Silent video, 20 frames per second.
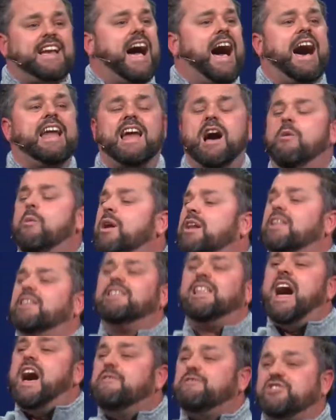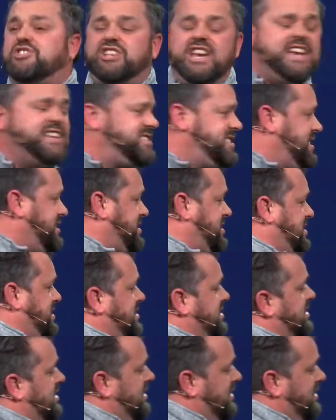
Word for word: God. I want to love Jesus.